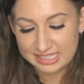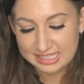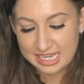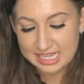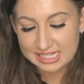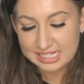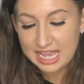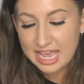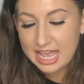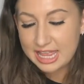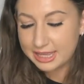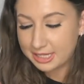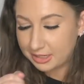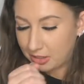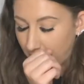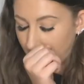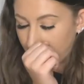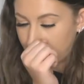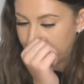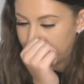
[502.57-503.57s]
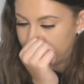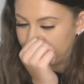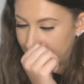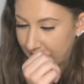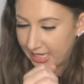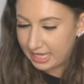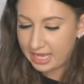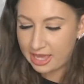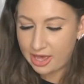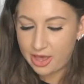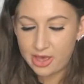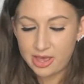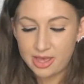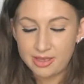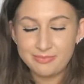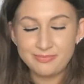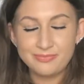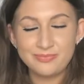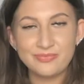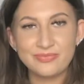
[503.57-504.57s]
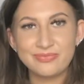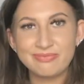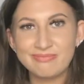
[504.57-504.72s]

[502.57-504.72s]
says, then hopefully um,